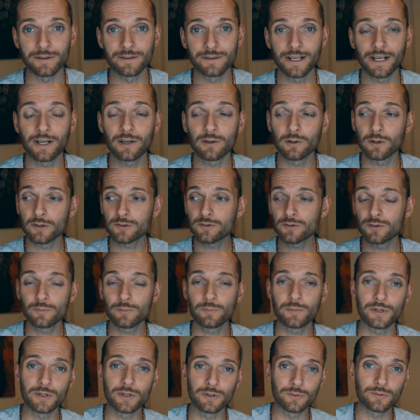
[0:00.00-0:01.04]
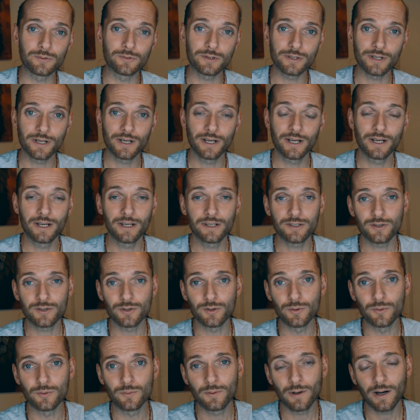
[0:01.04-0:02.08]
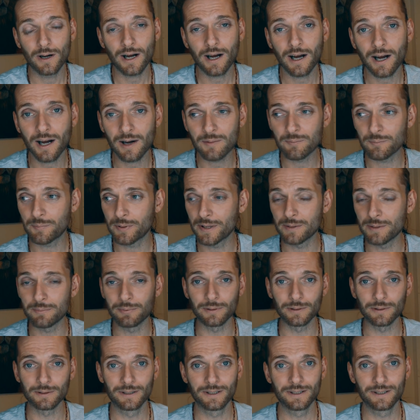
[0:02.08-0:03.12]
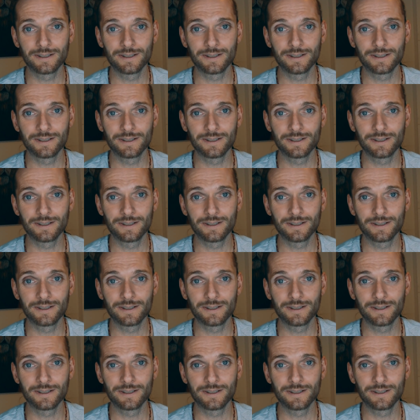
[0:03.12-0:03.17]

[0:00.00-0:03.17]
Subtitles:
It can also be used to harm people.